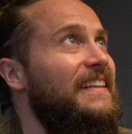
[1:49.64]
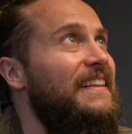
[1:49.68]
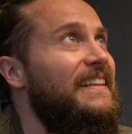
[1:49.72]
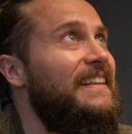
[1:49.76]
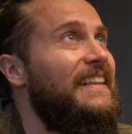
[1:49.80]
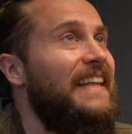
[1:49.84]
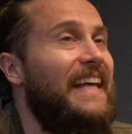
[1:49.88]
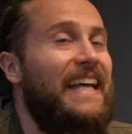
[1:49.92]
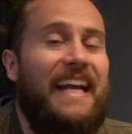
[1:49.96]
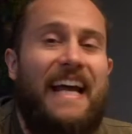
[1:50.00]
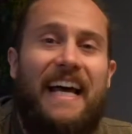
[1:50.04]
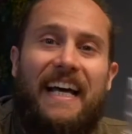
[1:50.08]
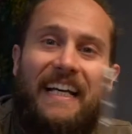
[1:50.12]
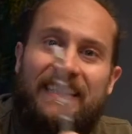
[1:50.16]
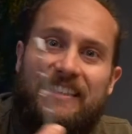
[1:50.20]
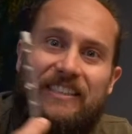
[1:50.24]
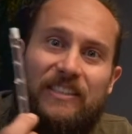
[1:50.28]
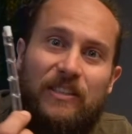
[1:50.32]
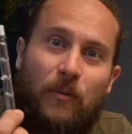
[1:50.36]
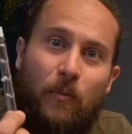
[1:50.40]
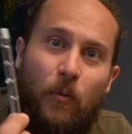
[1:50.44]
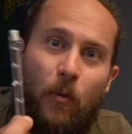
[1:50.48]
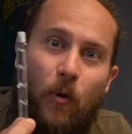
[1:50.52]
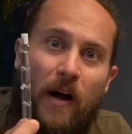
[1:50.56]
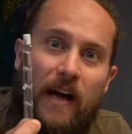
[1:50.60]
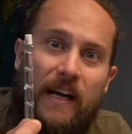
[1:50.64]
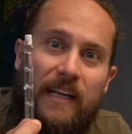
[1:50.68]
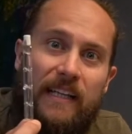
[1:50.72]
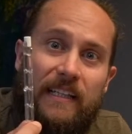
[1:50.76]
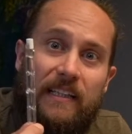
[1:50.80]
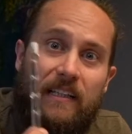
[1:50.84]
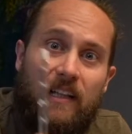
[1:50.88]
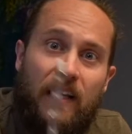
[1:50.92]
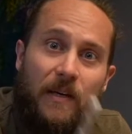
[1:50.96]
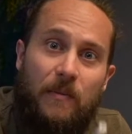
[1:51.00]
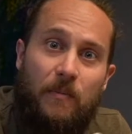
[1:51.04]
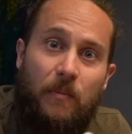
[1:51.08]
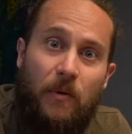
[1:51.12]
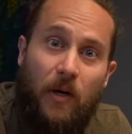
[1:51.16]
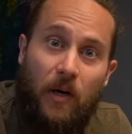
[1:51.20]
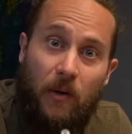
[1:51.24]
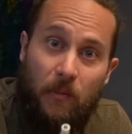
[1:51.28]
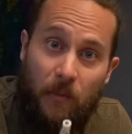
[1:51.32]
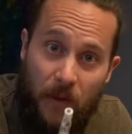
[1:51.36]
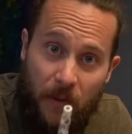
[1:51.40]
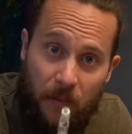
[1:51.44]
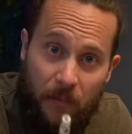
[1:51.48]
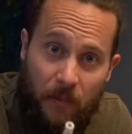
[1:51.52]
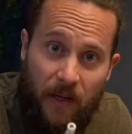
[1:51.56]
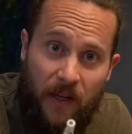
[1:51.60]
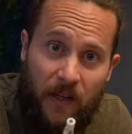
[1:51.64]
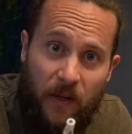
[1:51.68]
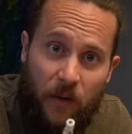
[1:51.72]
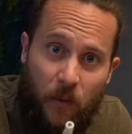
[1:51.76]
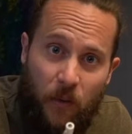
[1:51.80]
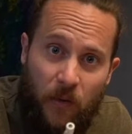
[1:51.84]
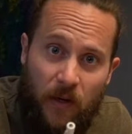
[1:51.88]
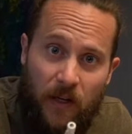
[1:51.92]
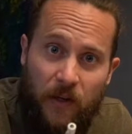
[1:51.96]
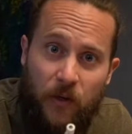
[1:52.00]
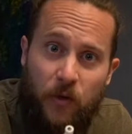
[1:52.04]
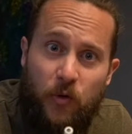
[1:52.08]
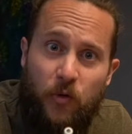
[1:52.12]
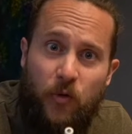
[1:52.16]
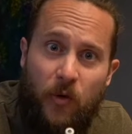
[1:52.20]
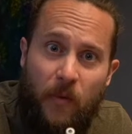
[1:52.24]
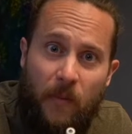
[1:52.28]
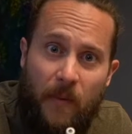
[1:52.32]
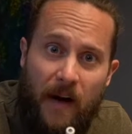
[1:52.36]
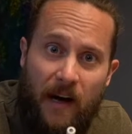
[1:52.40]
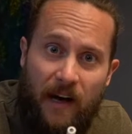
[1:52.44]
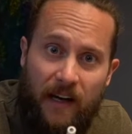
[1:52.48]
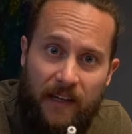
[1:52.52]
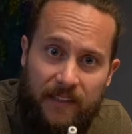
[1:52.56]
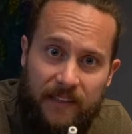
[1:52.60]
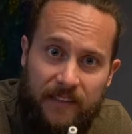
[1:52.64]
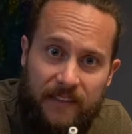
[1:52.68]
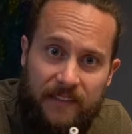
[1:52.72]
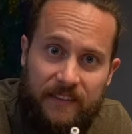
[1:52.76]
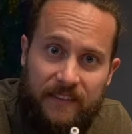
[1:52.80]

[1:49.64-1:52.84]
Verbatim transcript: that has some wacky light bulb. And by the way, who am I?